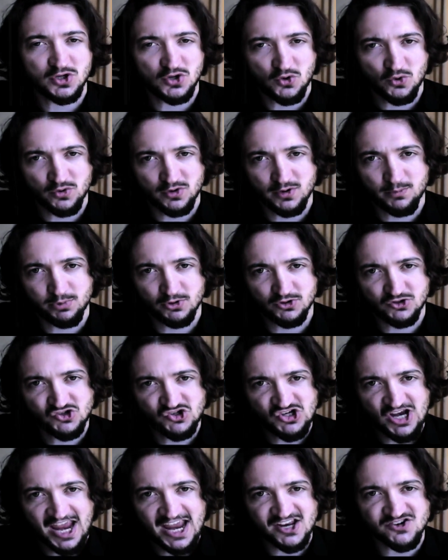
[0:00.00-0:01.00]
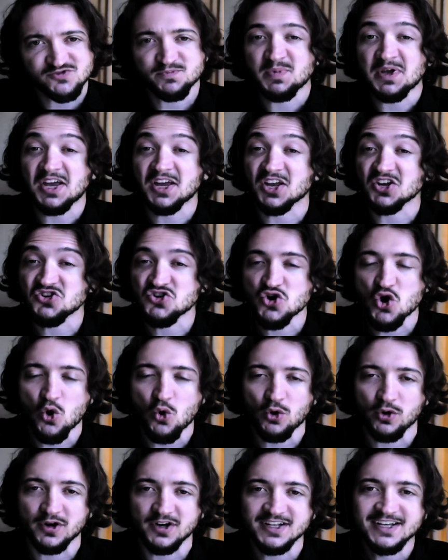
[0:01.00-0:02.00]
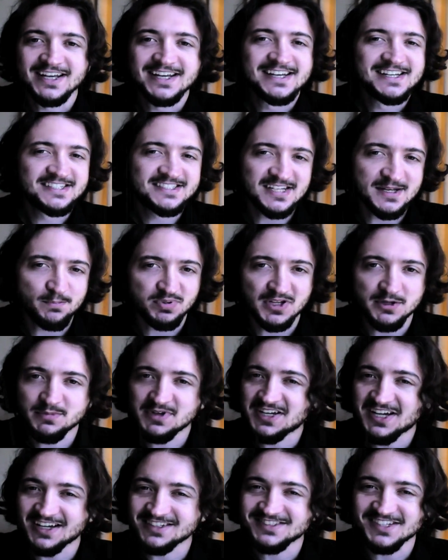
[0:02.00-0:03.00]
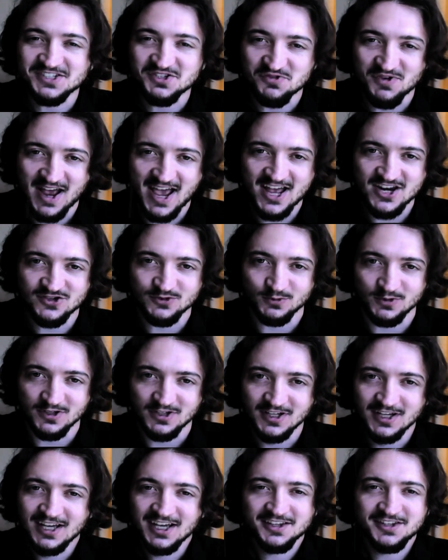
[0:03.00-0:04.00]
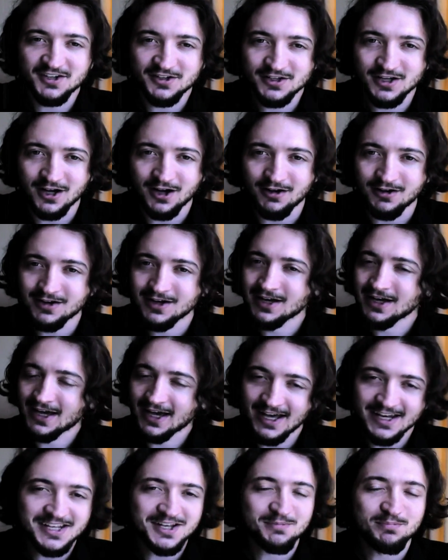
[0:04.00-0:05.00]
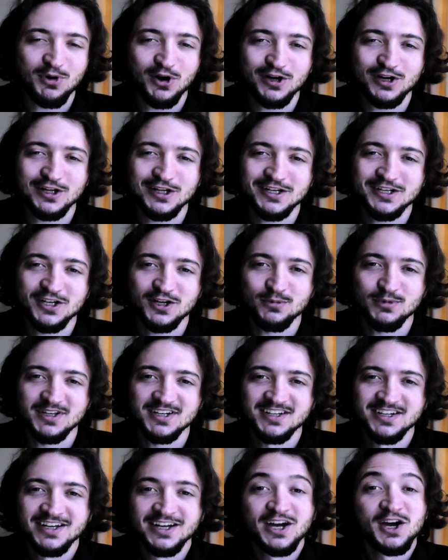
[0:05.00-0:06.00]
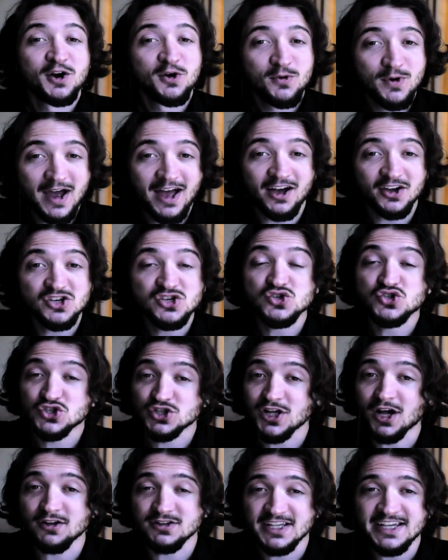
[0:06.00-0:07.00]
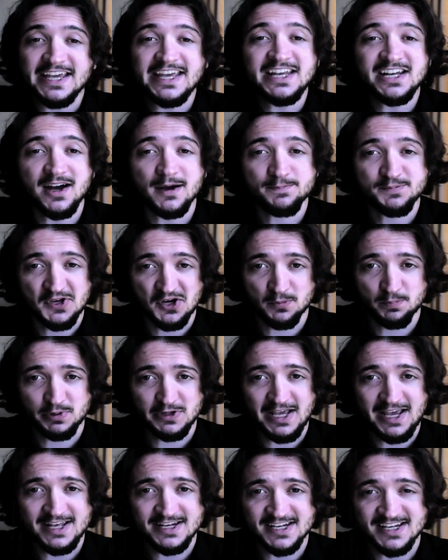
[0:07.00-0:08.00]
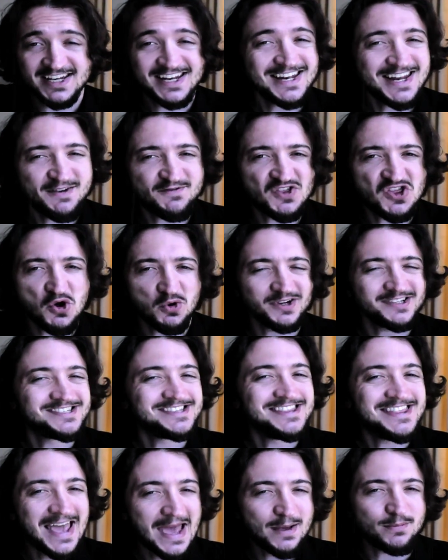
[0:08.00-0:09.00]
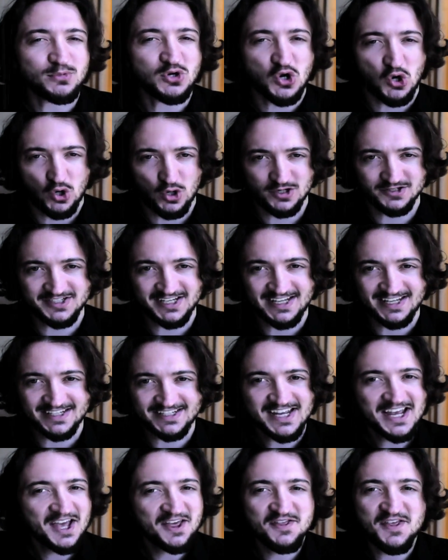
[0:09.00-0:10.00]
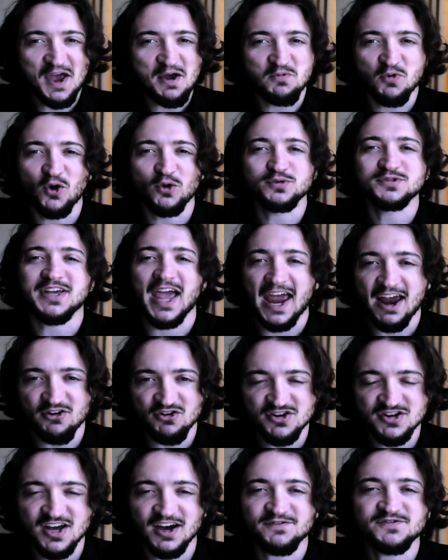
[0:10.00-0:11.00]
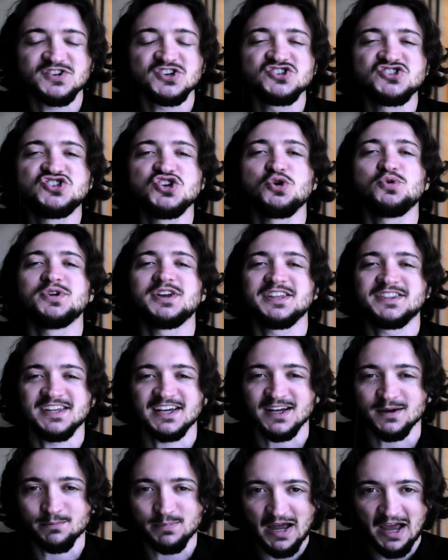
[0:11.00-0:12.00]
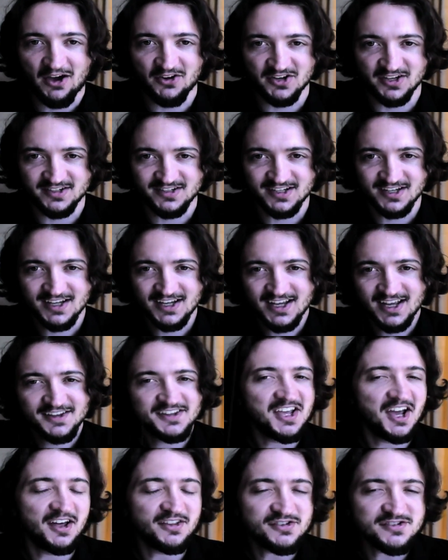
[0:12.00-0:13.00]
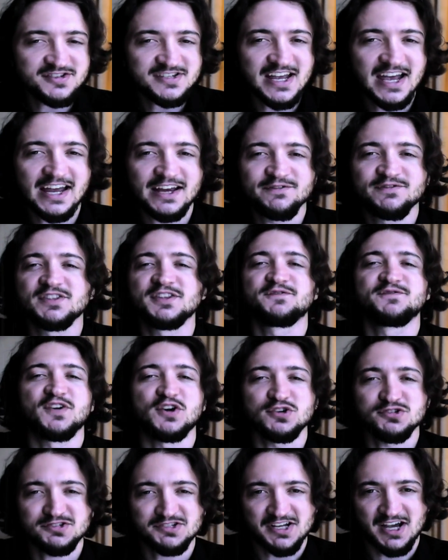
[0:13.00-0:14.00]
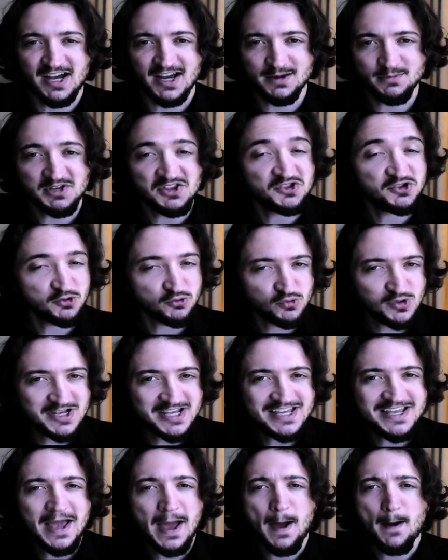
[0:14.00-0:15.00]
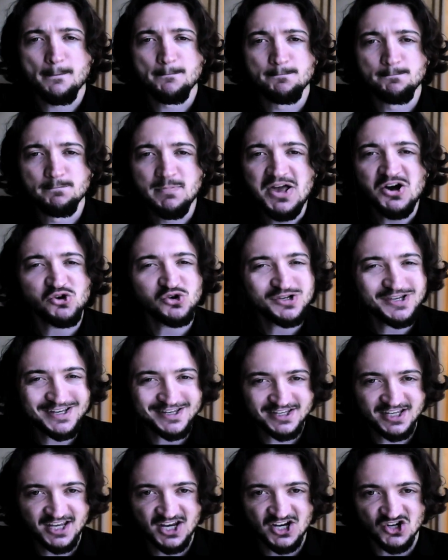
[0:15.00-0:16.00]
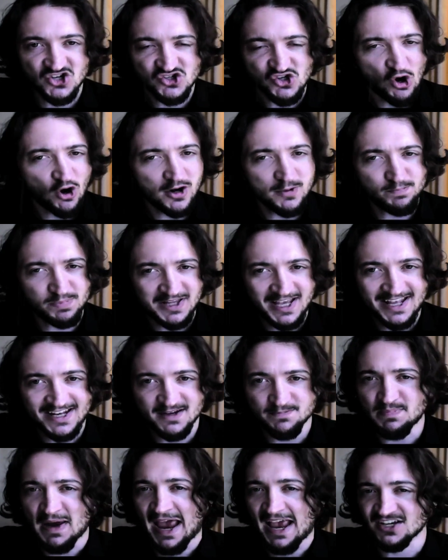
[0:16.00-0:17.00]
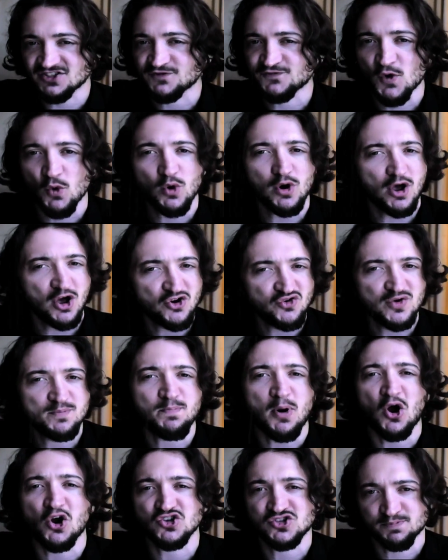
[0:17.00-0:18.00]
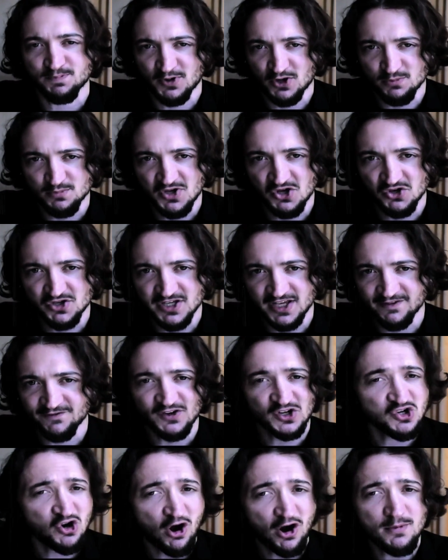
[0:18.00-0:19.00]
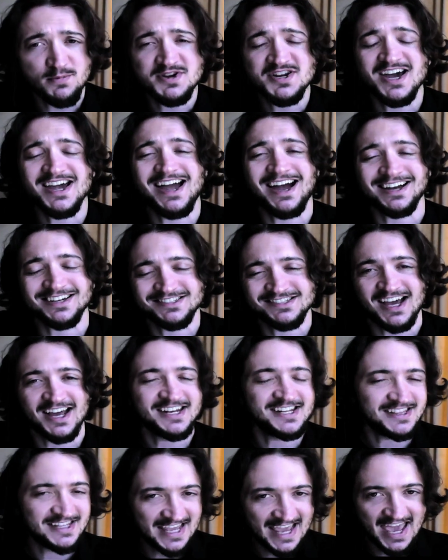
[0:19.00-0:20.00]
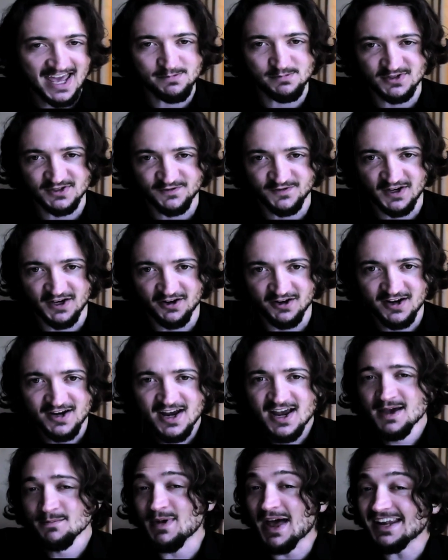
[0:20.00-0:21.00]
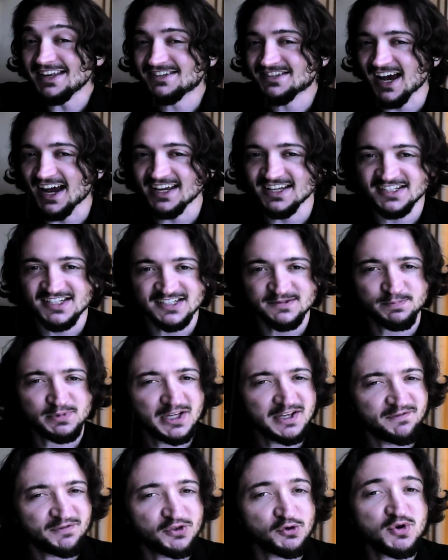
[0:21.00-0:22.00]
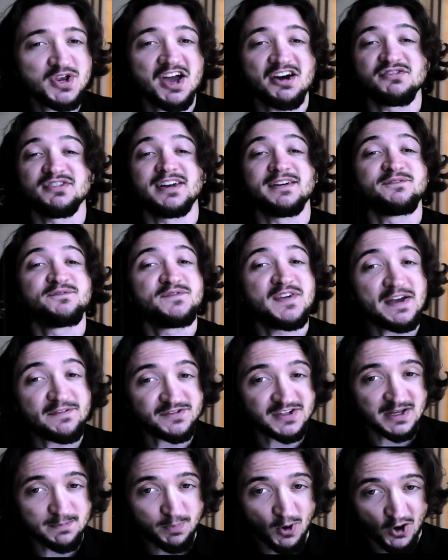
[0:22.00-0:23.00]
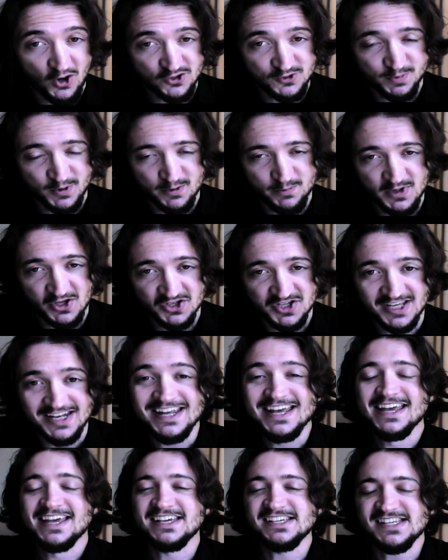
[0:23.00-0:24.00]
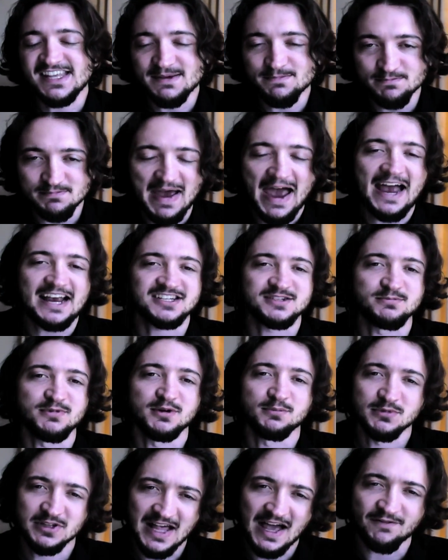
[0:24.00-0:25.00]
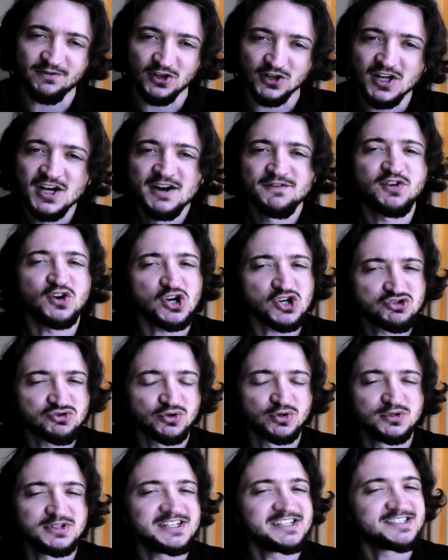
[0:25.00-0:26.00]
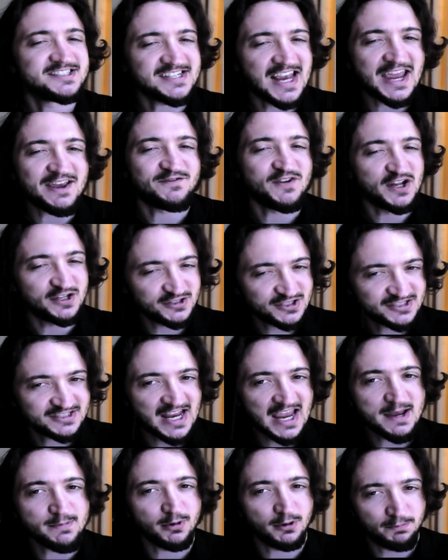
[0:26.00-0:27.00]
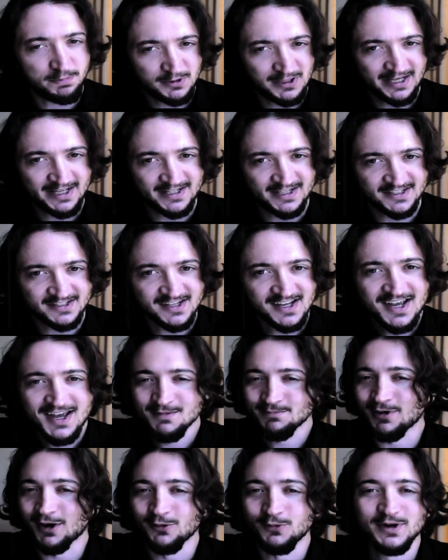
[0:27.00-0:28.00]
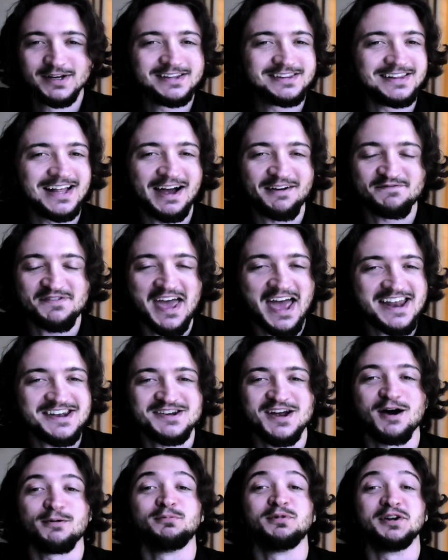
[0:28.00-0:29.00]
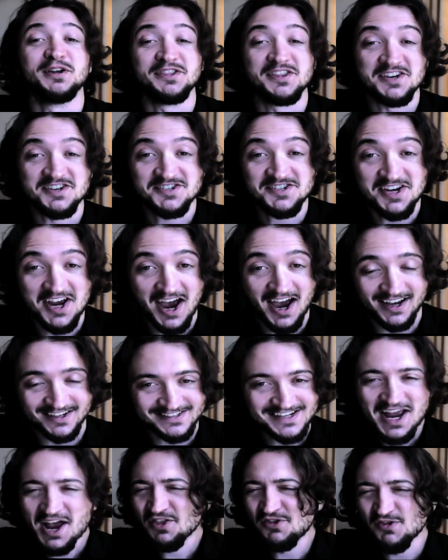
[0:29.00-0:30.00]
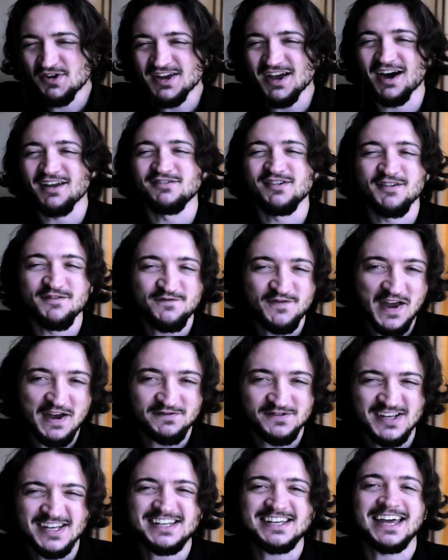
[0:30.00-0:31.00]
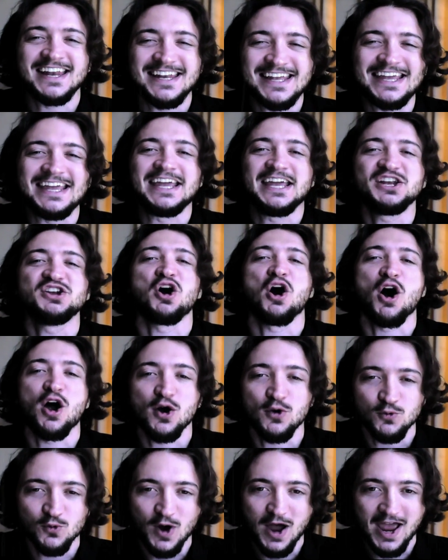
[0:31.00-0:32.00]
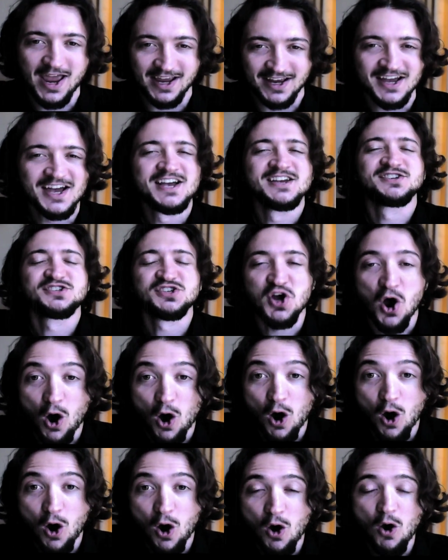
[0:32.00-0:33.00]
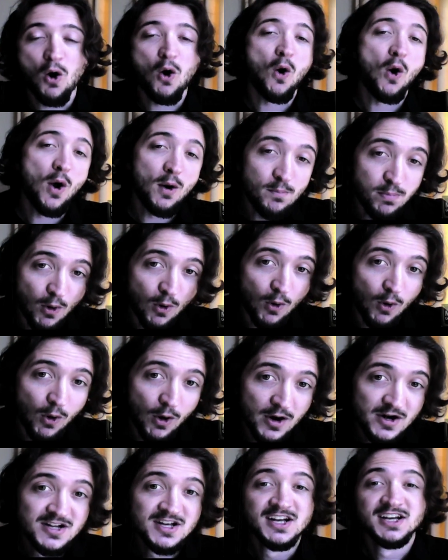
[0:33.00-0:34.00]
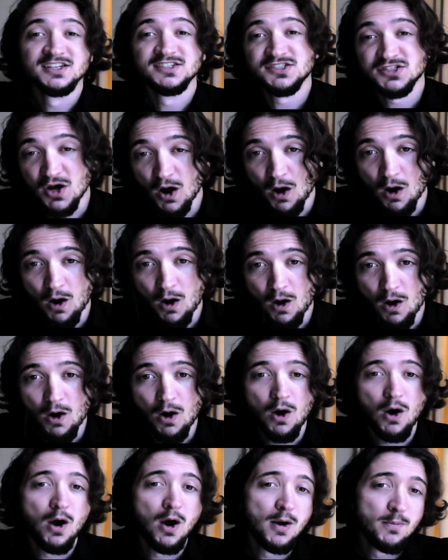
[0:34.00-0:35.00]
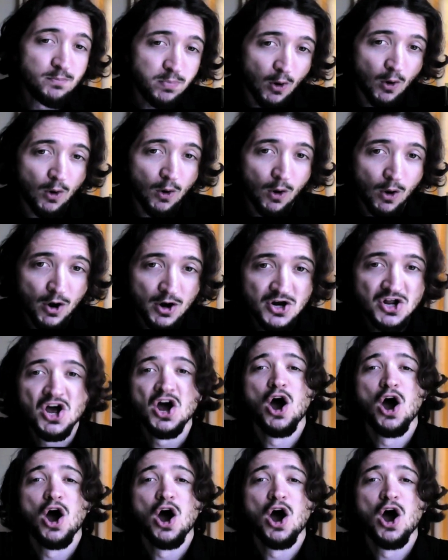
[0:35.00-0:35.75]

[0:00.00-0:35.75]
horrible change being ignored simply because it's gradual. They'll go, how do you boil a human? Well, you slowly heat up their planet, and even though it's them causing it, they won't care enough to do anything about it. The other day, for the first time in 3 million years, our planet passed 400 parts per million for carbon dioxide in the atmosphere. Many scientists believe 350 parts per million is the maximum level for a truly safe and stable planet. But we left that number in the dust. 350 can eat our wake. Scoreboard! Scoreboard!